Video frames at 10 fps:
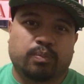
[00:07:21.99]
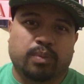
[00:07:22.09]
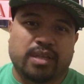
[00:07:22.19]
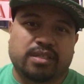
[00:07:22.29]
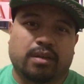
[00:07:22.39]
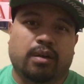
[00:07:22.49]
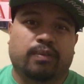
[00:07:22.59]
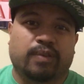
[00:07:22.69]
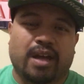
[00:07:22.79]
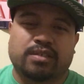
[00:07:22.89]
places that are
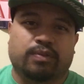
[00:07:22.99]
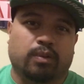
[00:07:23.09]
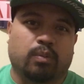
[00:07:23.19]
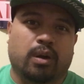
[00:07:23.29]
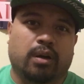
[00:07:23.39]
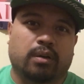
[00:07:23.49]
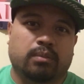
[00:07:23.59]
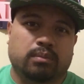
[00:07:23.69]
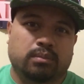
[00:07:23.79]
fast food where,